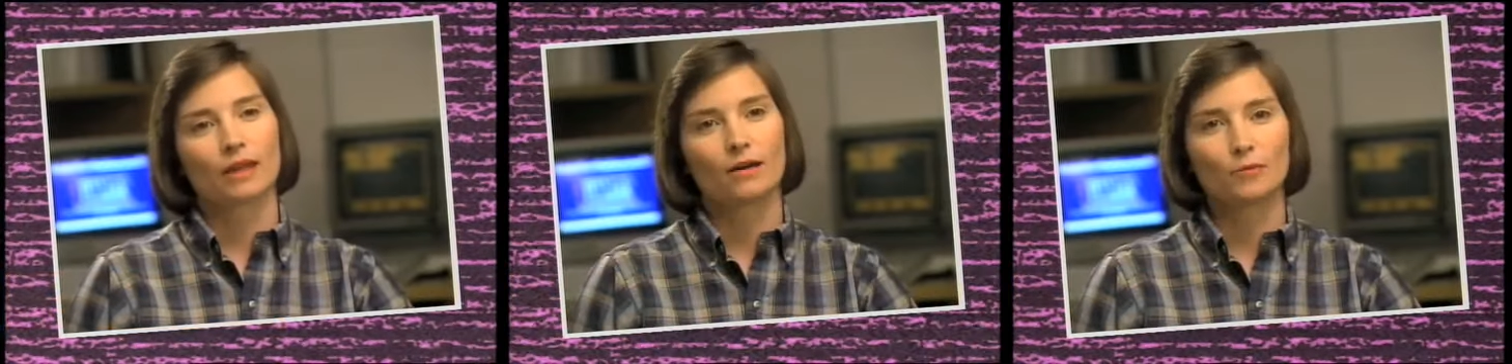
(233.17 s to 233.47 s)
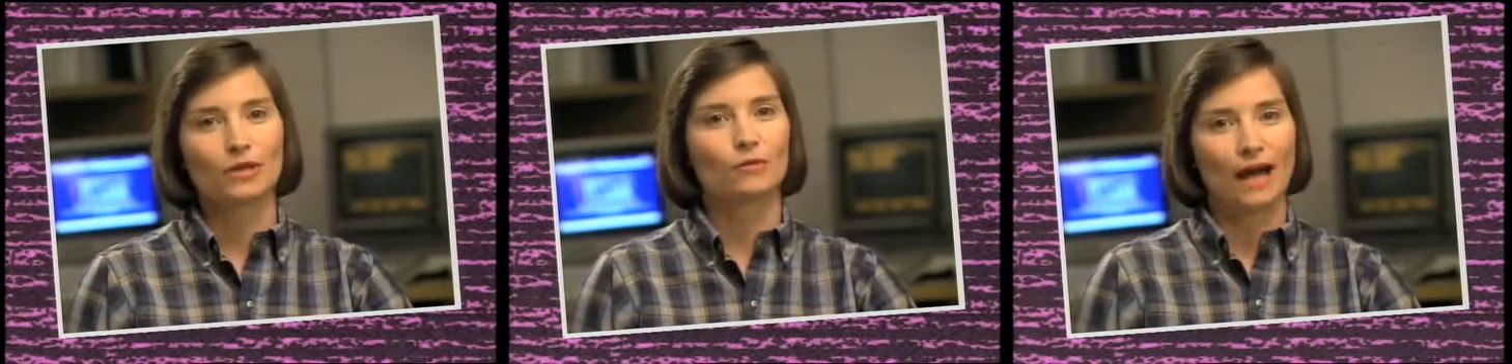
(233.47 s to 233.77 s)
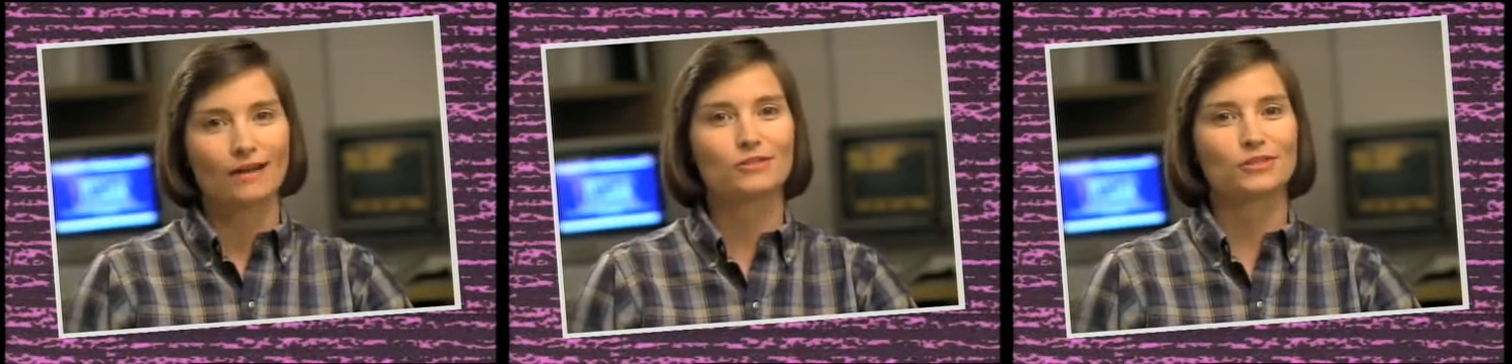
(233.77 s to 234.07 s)
And when it
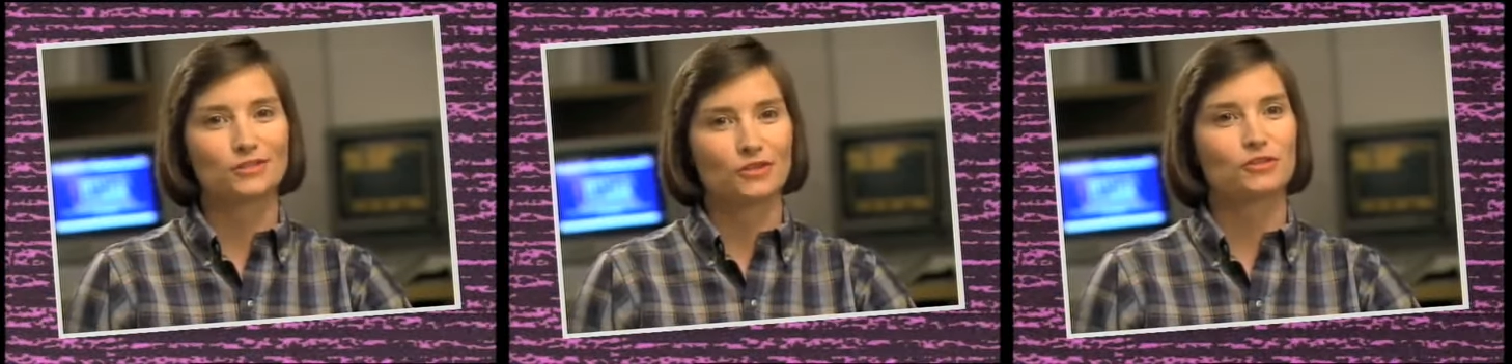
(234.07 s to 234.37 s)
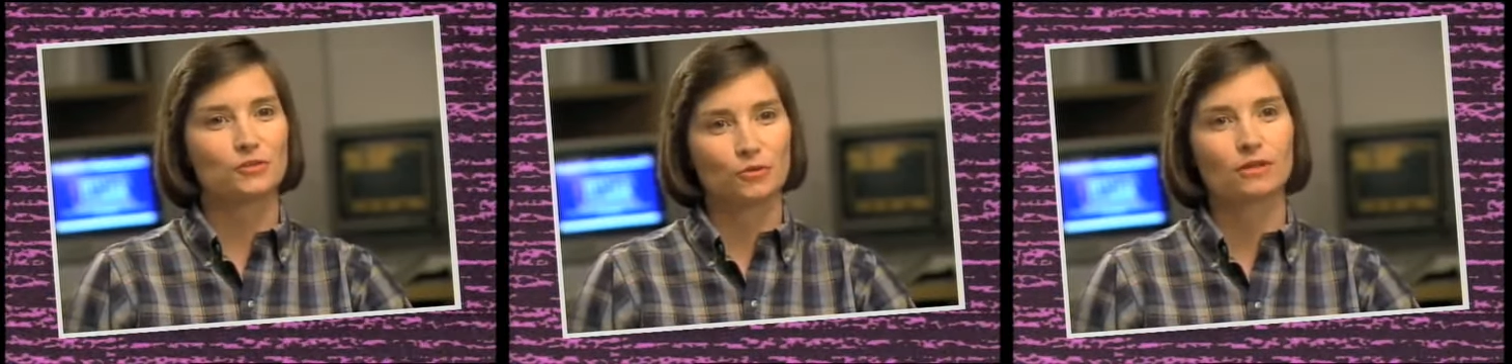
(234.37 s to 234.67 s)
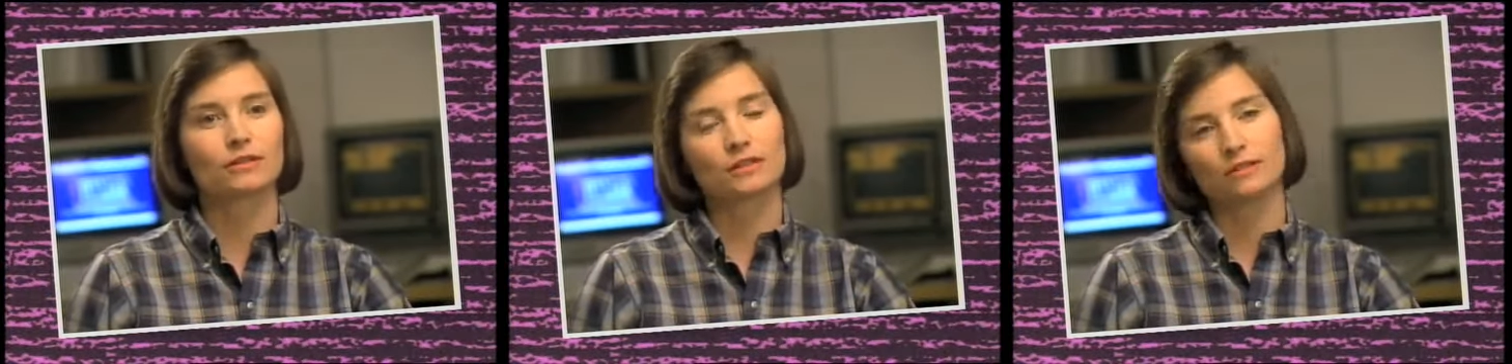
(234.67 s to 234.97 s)
actually starts to
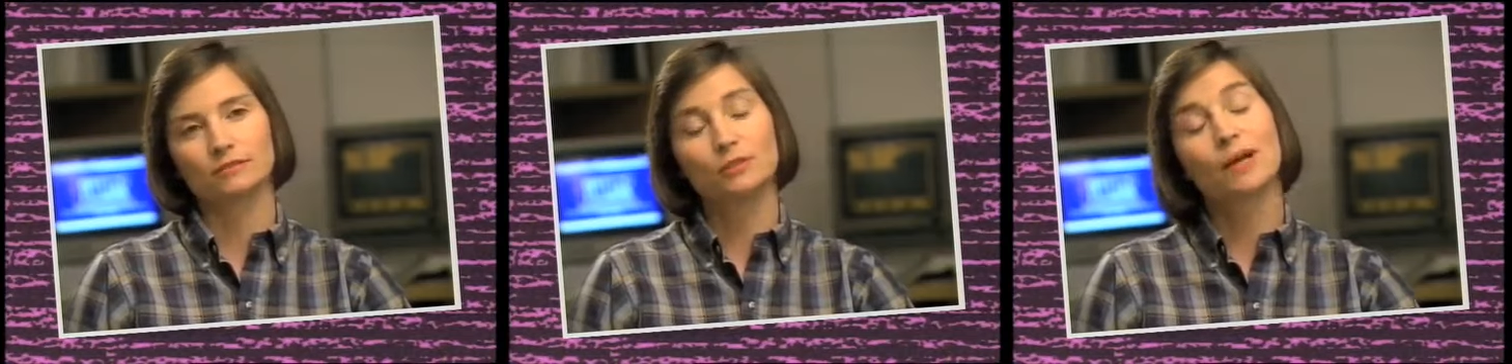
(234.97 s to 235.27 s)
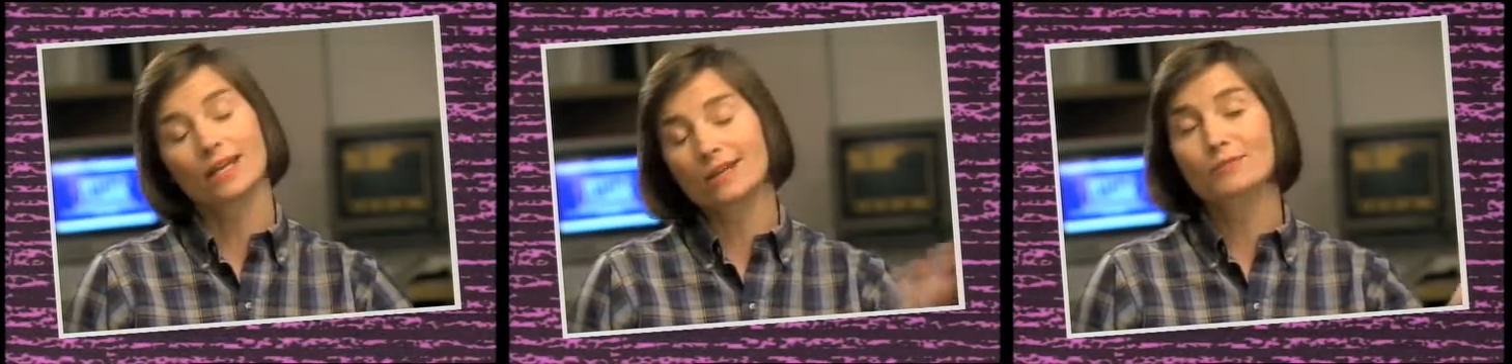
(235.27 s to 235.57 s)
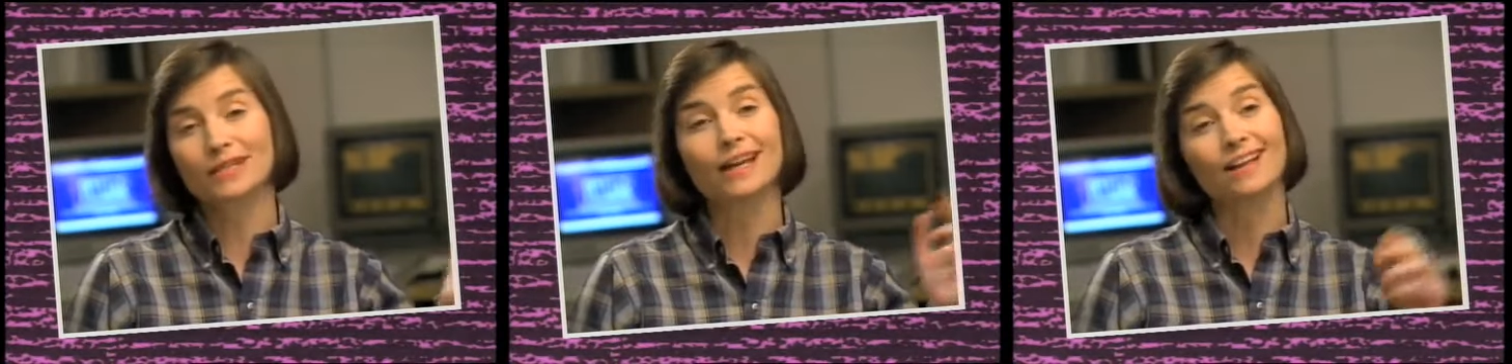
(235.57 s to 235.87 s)
work, you, you may hear
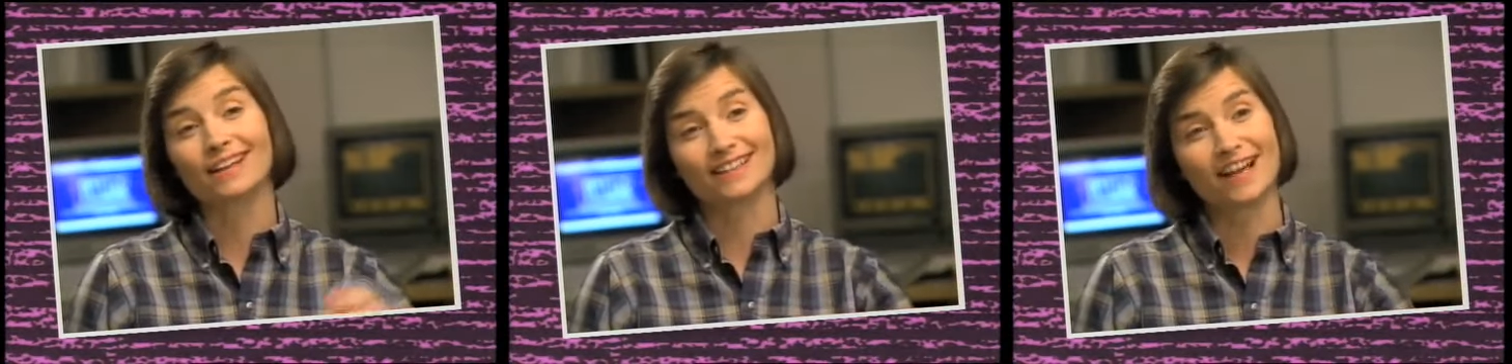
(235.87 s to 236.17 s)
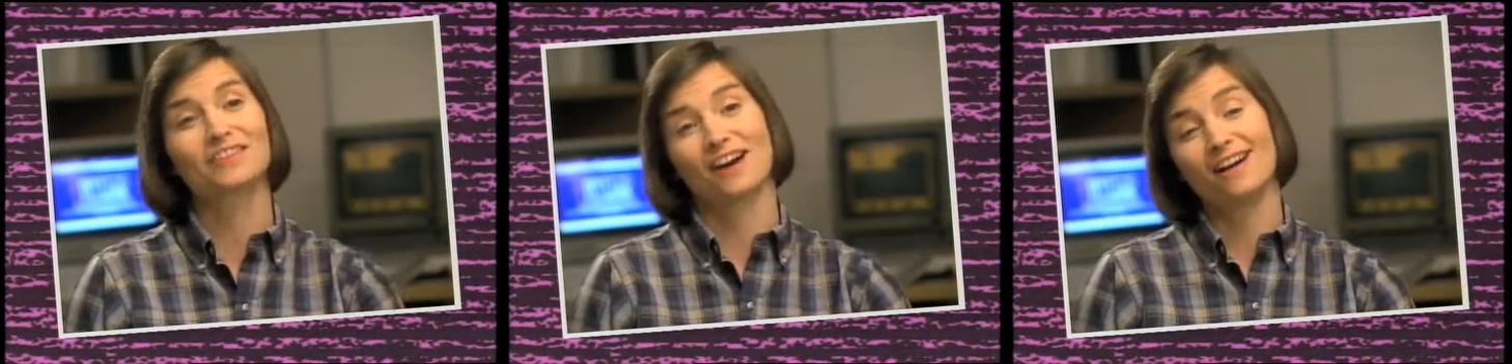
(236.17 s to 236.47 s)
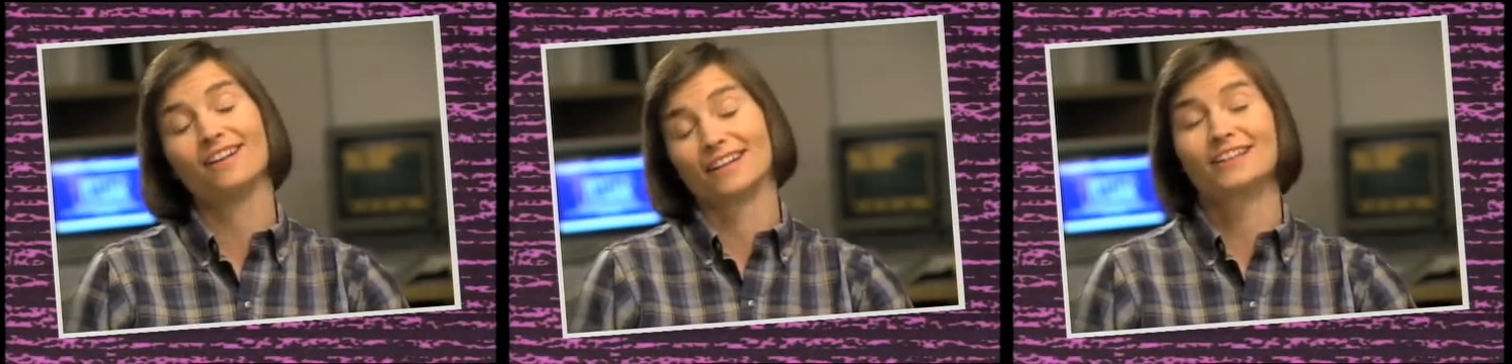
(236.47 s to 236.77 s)
me yelling down the
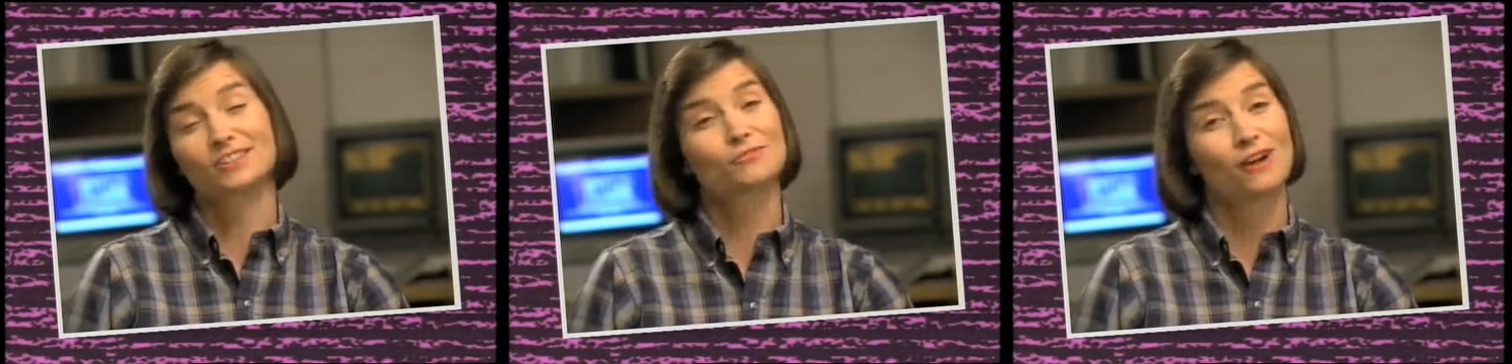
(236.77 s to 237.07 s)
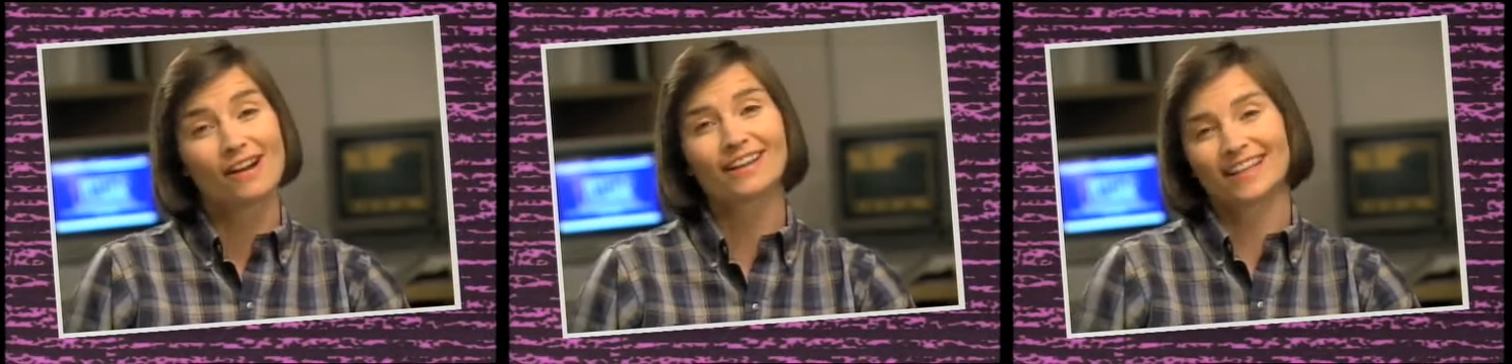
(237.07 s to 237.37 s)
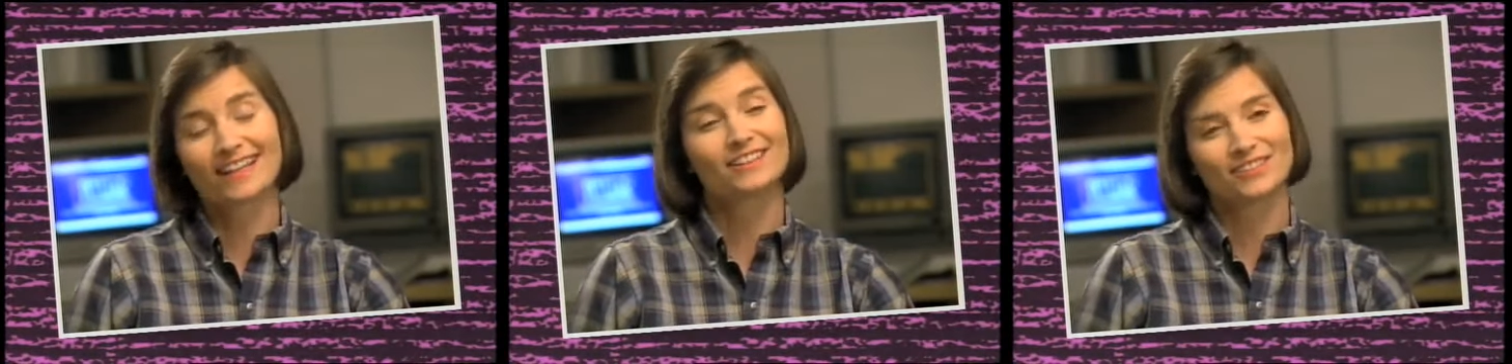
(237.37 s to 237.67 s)
hall, it's
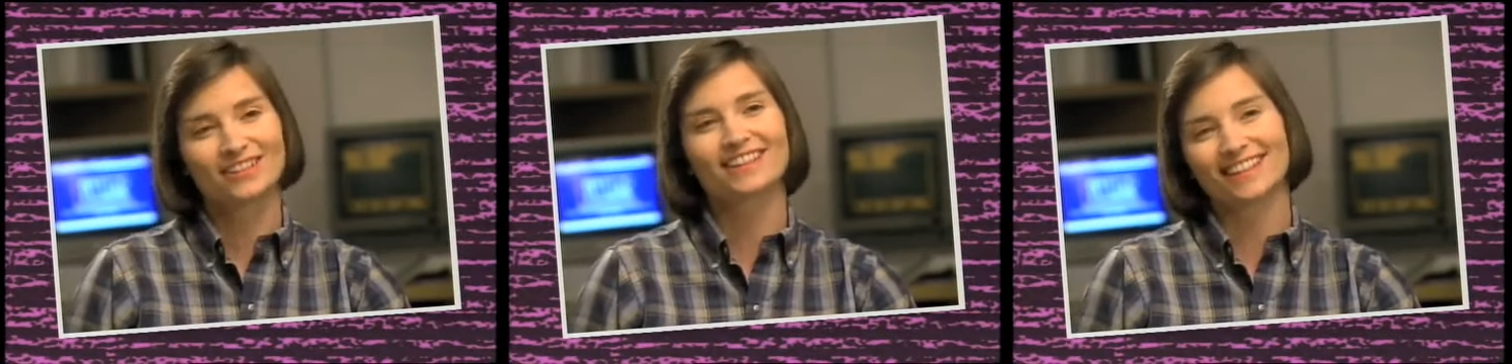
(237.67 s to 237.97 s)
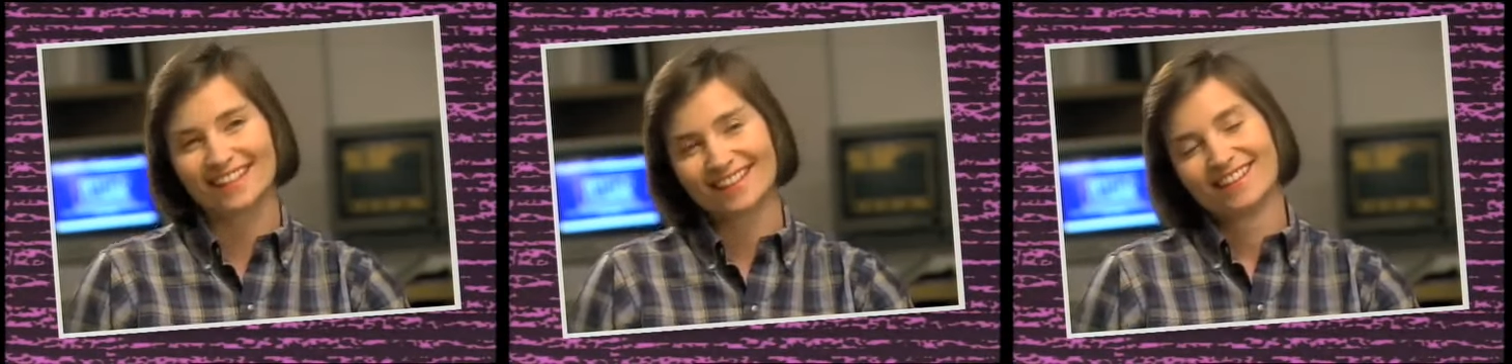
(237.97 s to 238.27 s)
working, it's working.